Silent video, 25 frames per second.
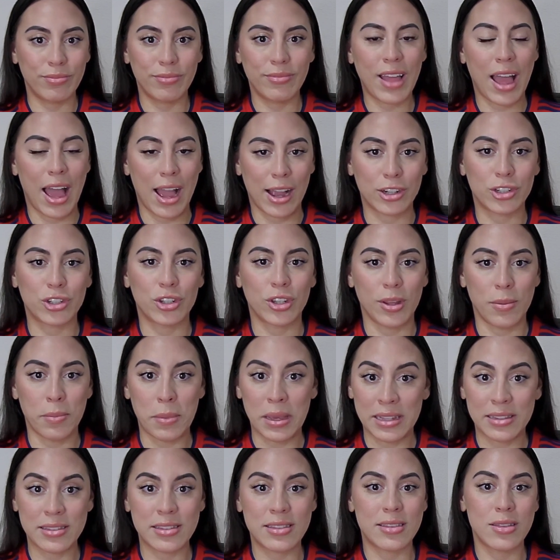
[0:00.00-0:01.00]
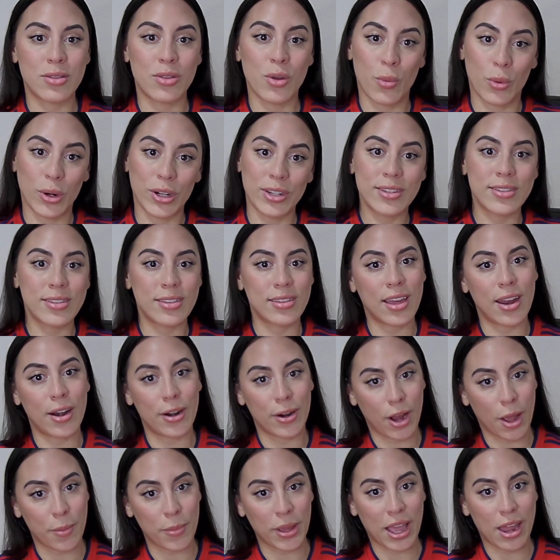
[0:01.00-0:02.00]
actually means the words that are
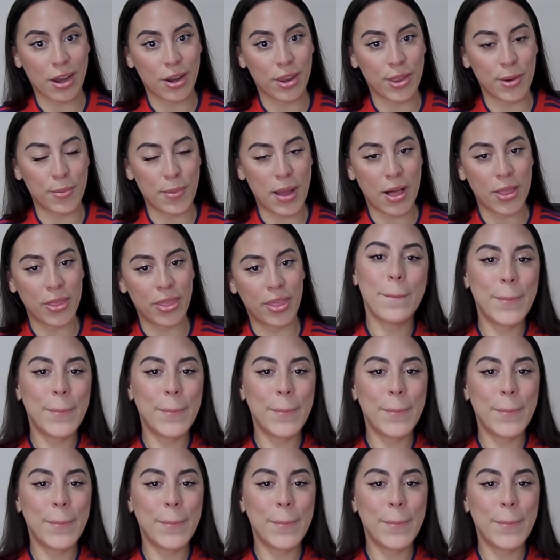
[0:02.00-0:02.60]
coming out of their mouth.